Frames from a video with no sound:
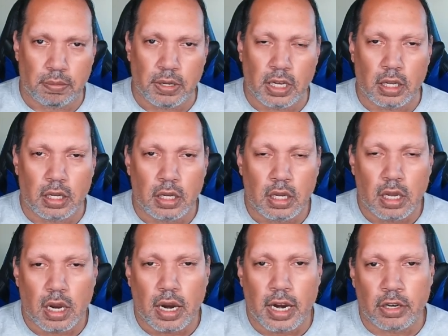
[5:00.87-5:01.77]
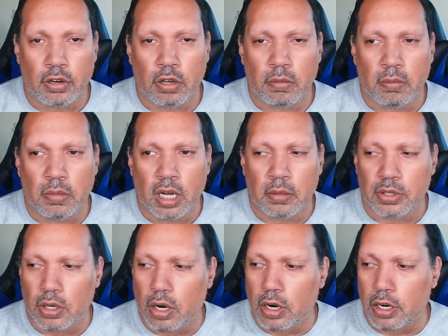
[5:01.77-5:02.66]
But I know my mom's
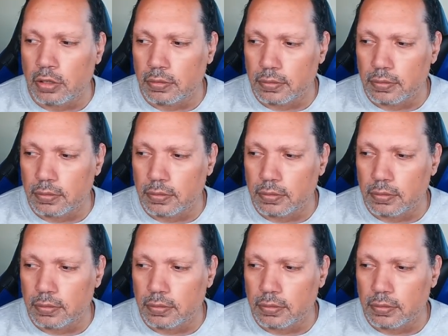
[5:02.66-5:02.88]
heart